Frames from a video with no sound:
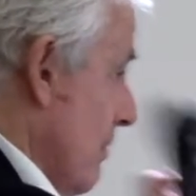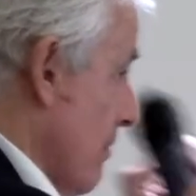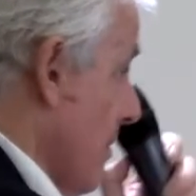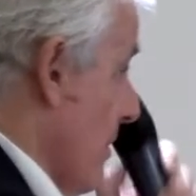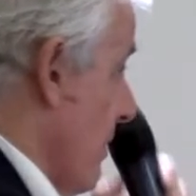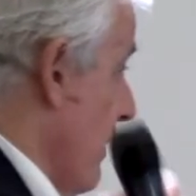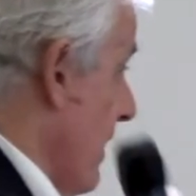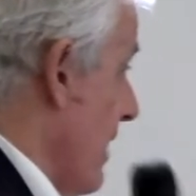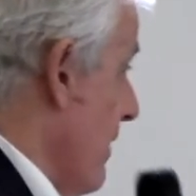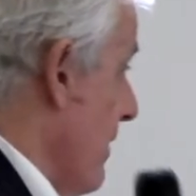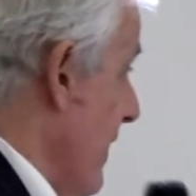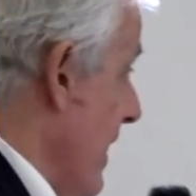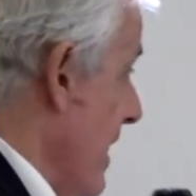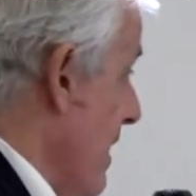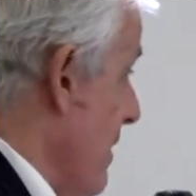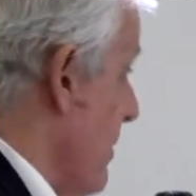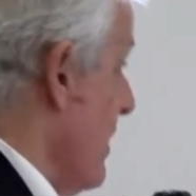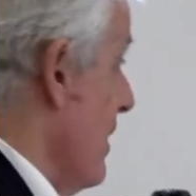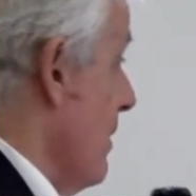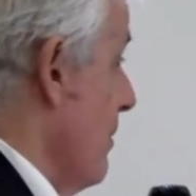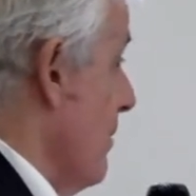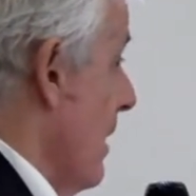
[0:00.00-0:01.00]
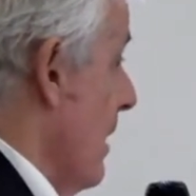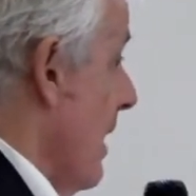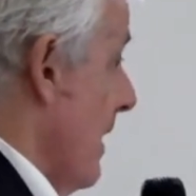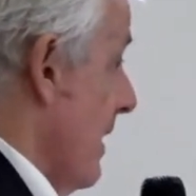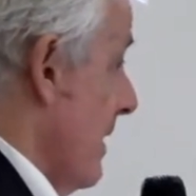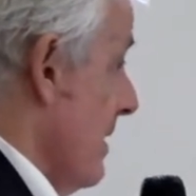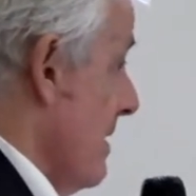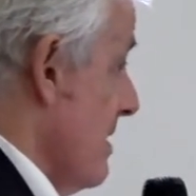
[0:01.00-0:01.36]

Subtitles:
can think of anything you like,